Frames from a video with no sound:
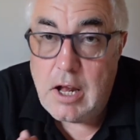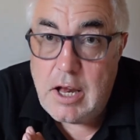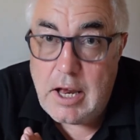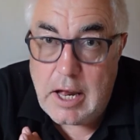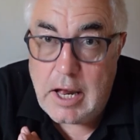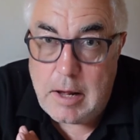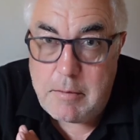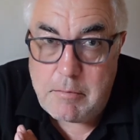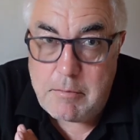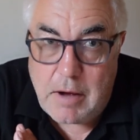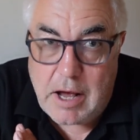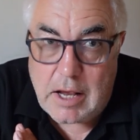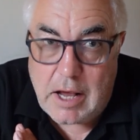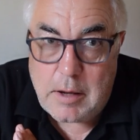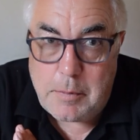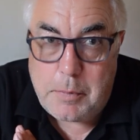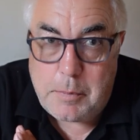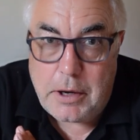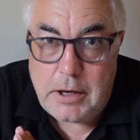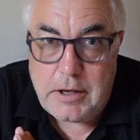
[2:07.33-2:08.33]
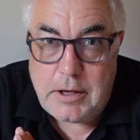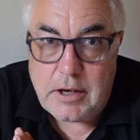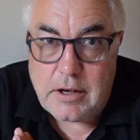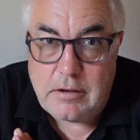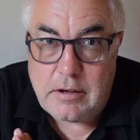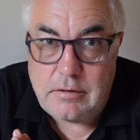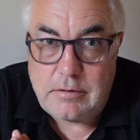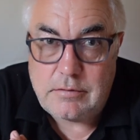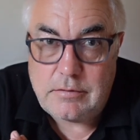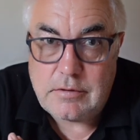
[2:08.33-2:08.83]
In my opinion,
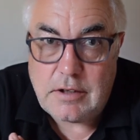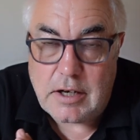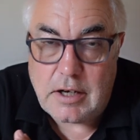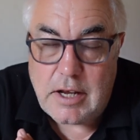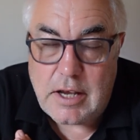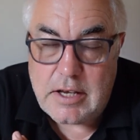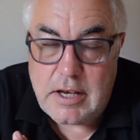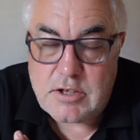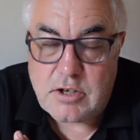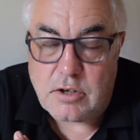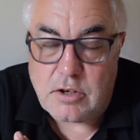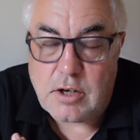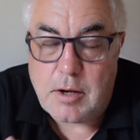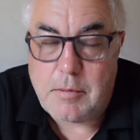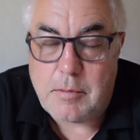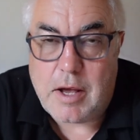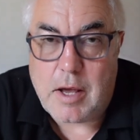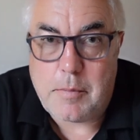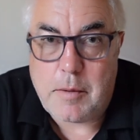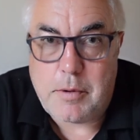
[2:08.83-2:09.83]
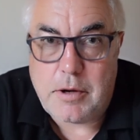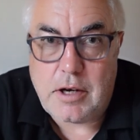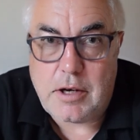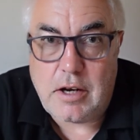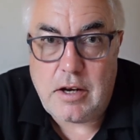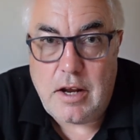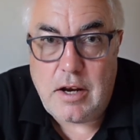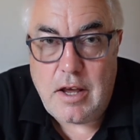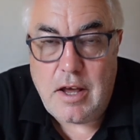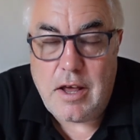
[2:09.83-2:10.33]
and it is only my
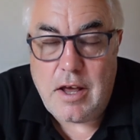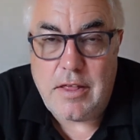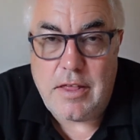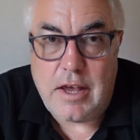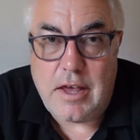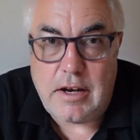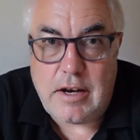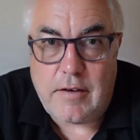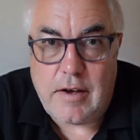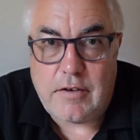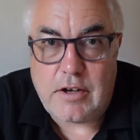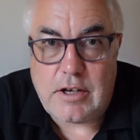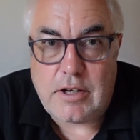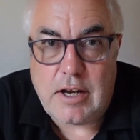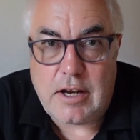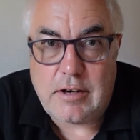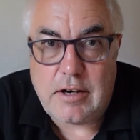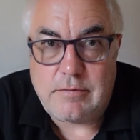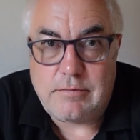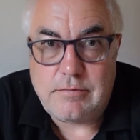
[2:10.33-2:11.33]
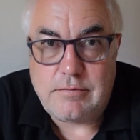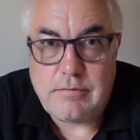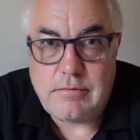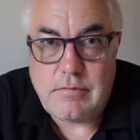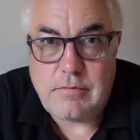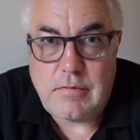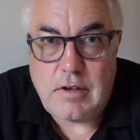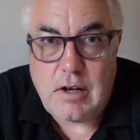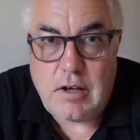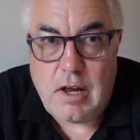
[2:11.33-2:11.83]
opinion, they never did.
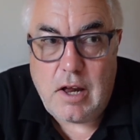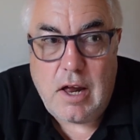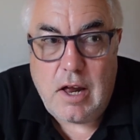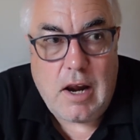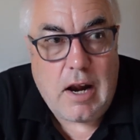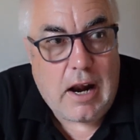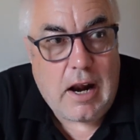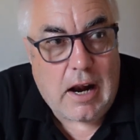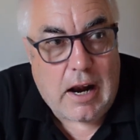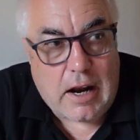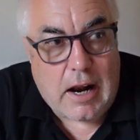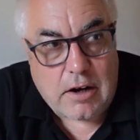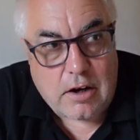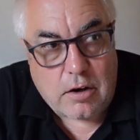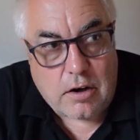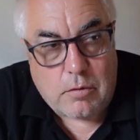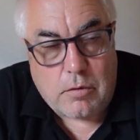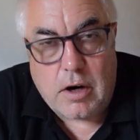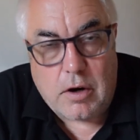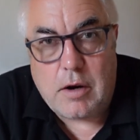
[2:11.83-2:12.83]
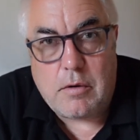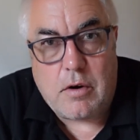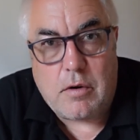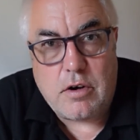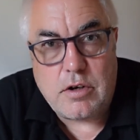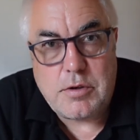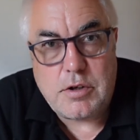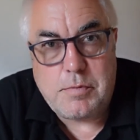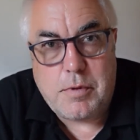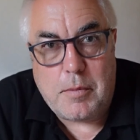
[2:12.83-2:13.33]
I don't know what it
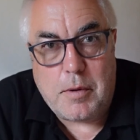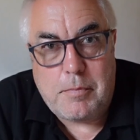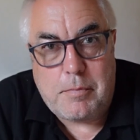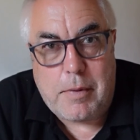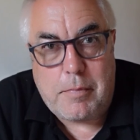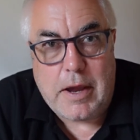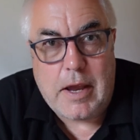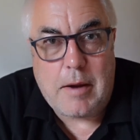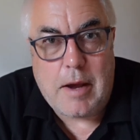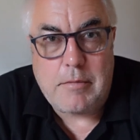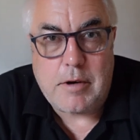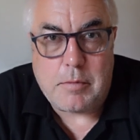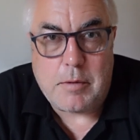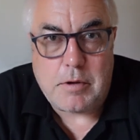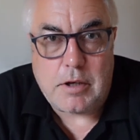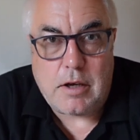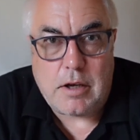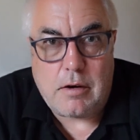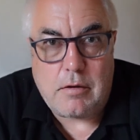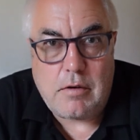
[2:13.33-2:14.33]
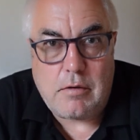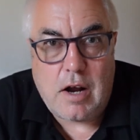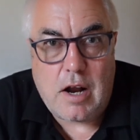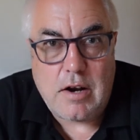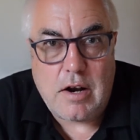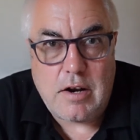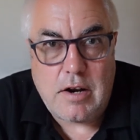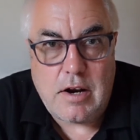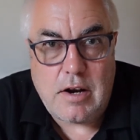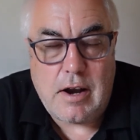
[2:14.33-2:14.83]
was, but BMW
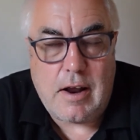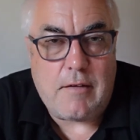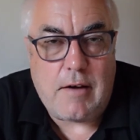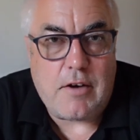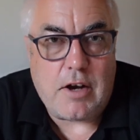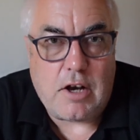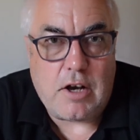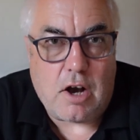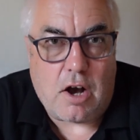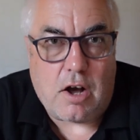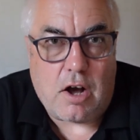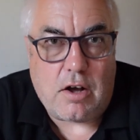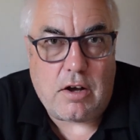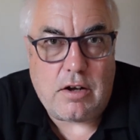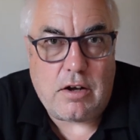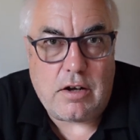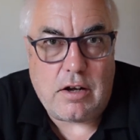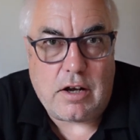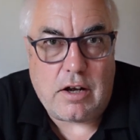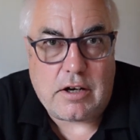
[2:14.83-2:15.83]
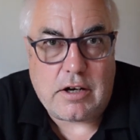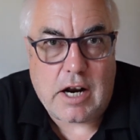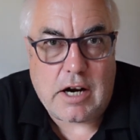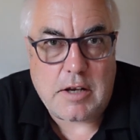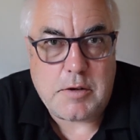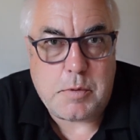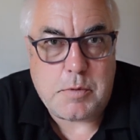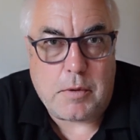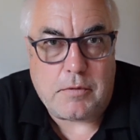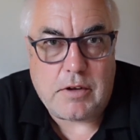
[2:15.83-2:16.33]
never got a
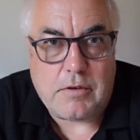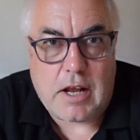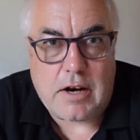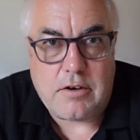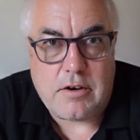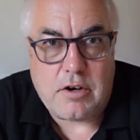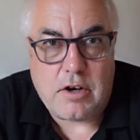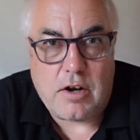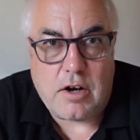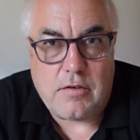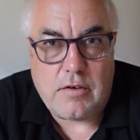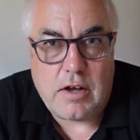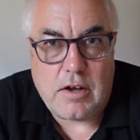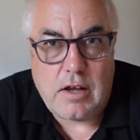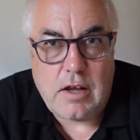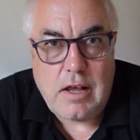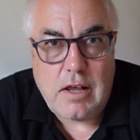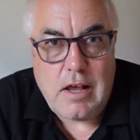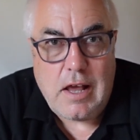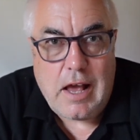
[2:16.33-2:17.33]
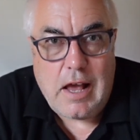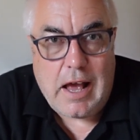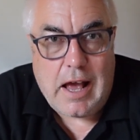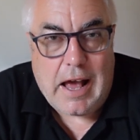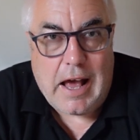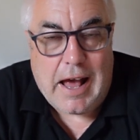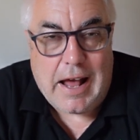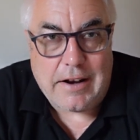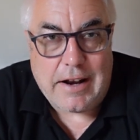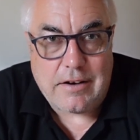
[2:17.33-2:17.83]
grasp of Land Rover,
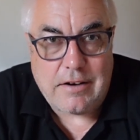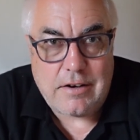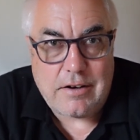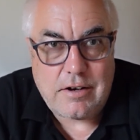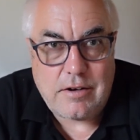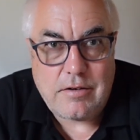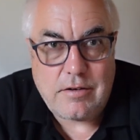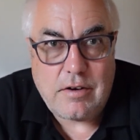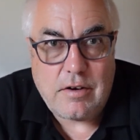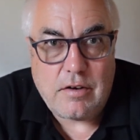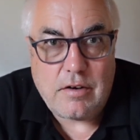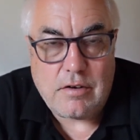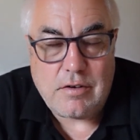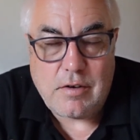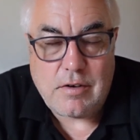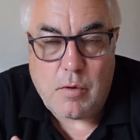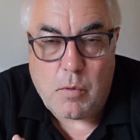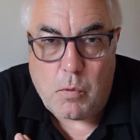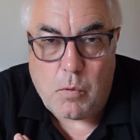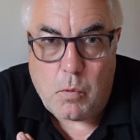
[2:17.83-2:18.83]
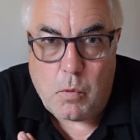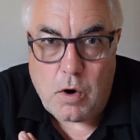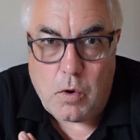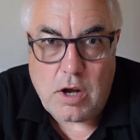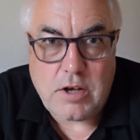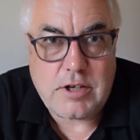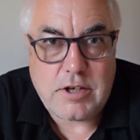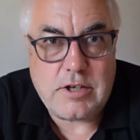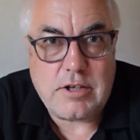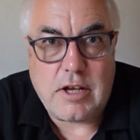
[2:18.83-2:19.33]
and
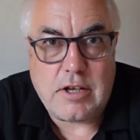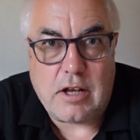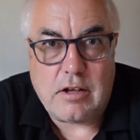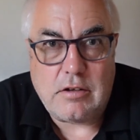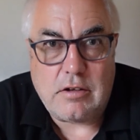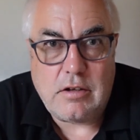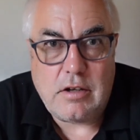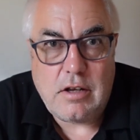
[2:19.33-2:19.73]
worse still,